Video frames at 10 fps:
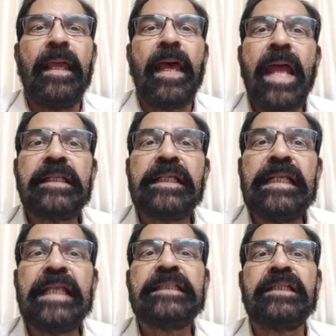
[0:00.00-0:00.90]
and
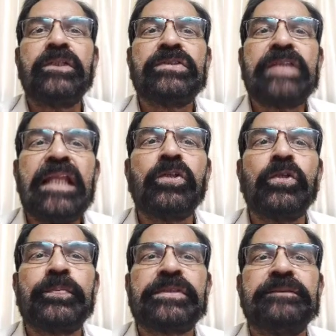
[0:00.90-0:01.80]
related to cell
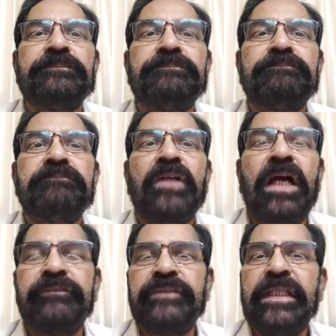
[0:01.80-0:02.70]
groups
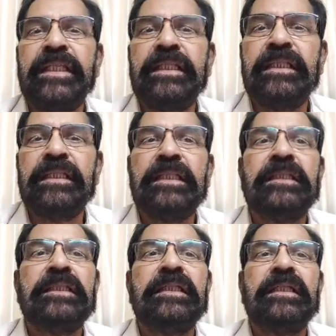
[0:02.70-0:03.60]
of the
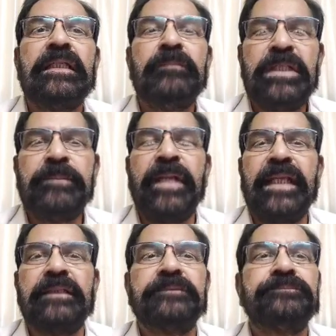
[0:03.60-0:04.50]
midbrain.